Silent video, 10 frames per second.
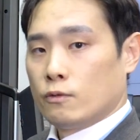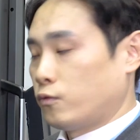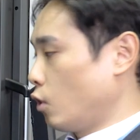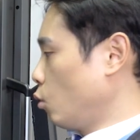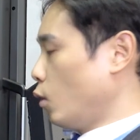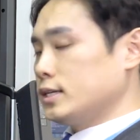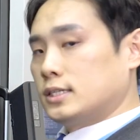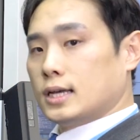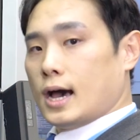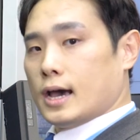for one
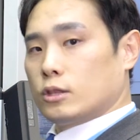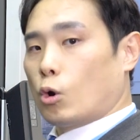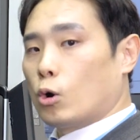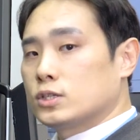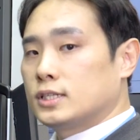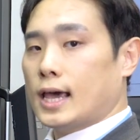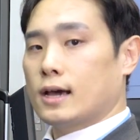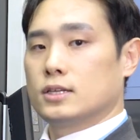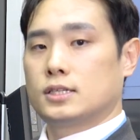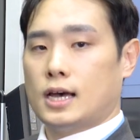side or
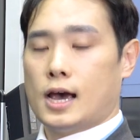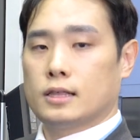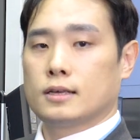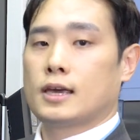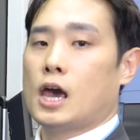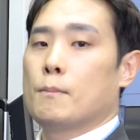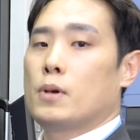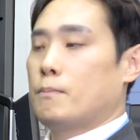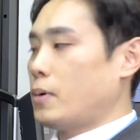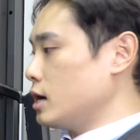second side, can
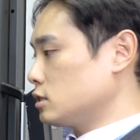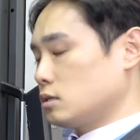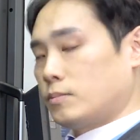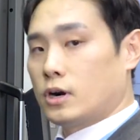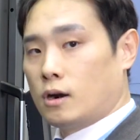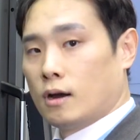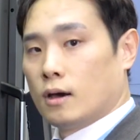be possible